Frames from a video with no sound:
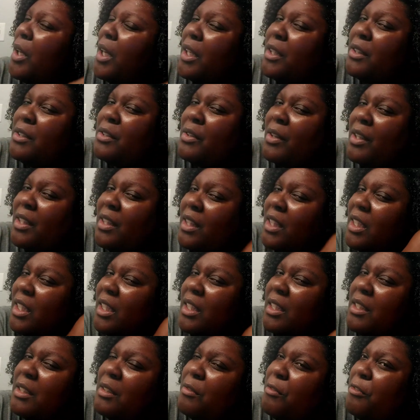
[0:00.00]
Okay, so I
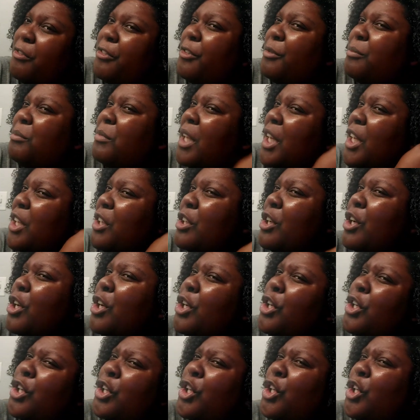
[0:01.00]
think it's from like
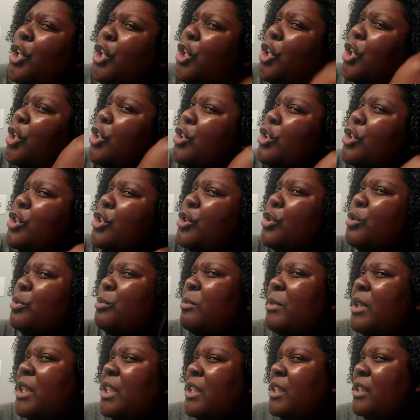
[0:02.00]

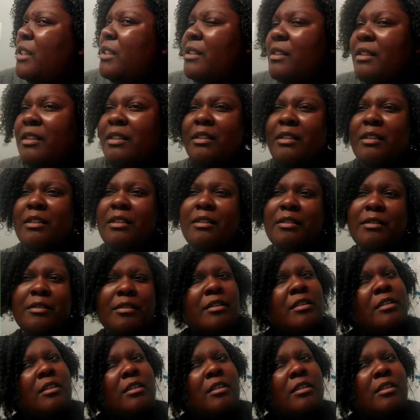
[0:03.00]
2 minutes